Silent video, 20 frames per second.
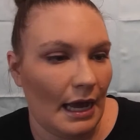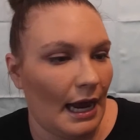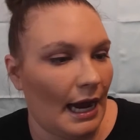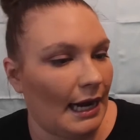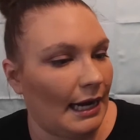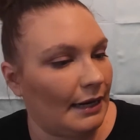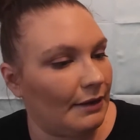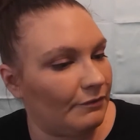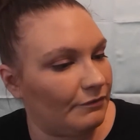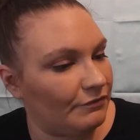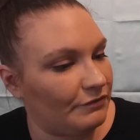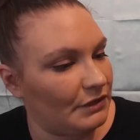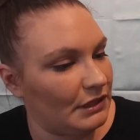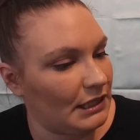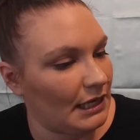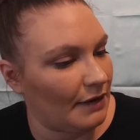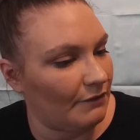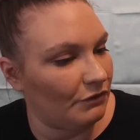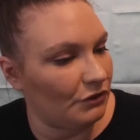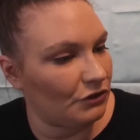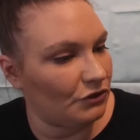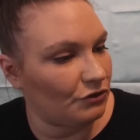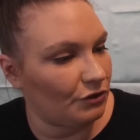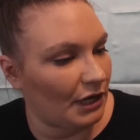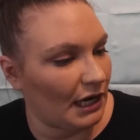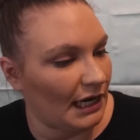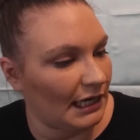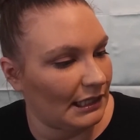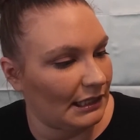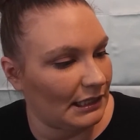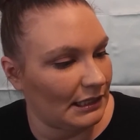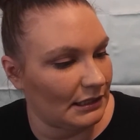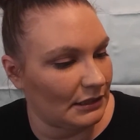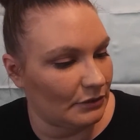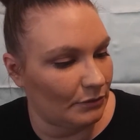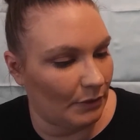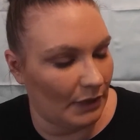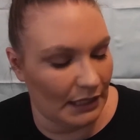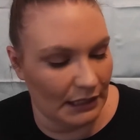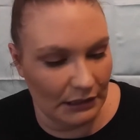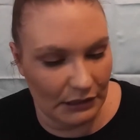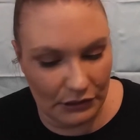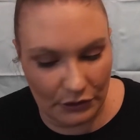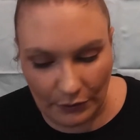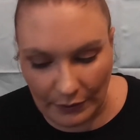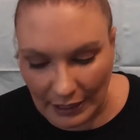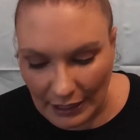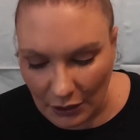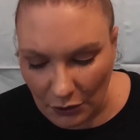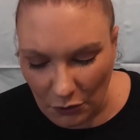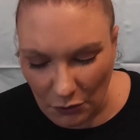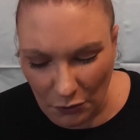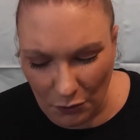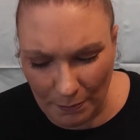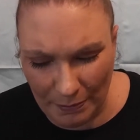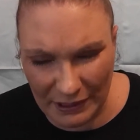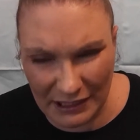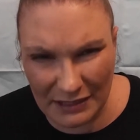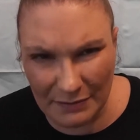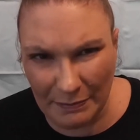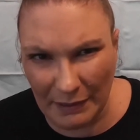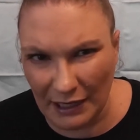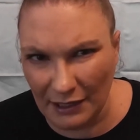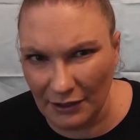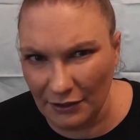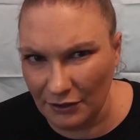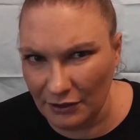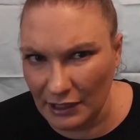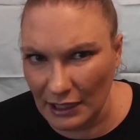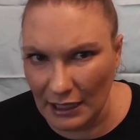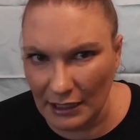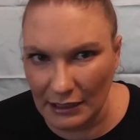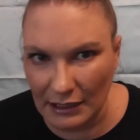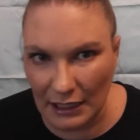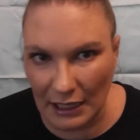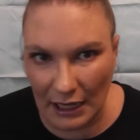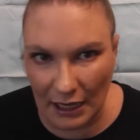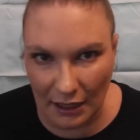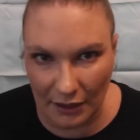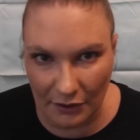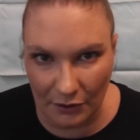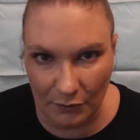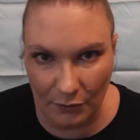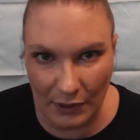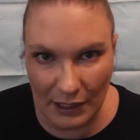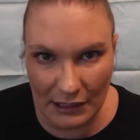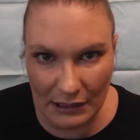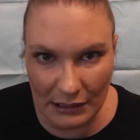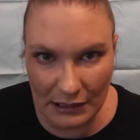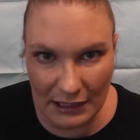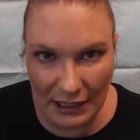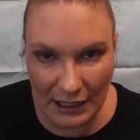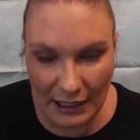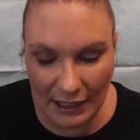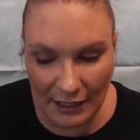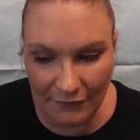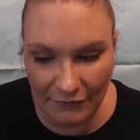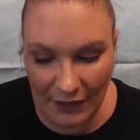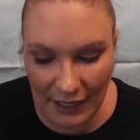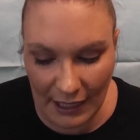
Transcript: I've never tried this one, so I hope it's better than the other ones that I've